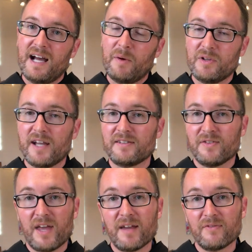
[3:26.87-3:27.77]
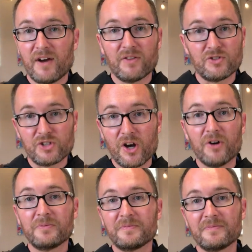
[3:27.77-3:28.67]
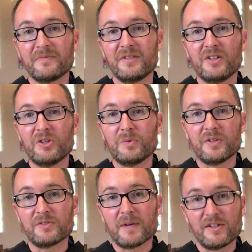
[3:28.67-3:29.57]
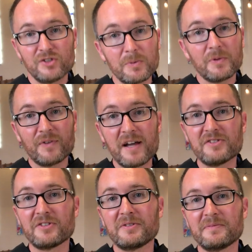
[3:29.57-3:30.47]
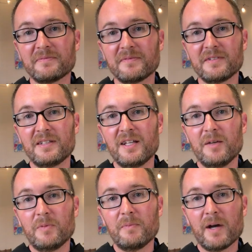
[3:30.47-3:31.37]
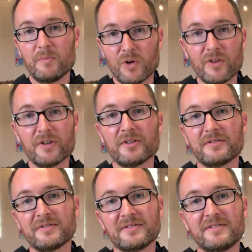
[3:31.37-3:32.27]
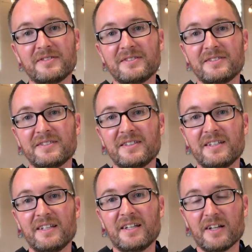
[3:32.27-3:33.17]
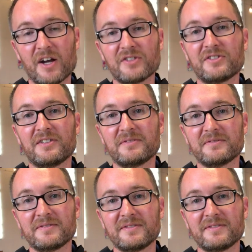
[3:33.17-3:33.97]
I would like to thank Father Joe, who was my supervisor, but my brother in Augustine,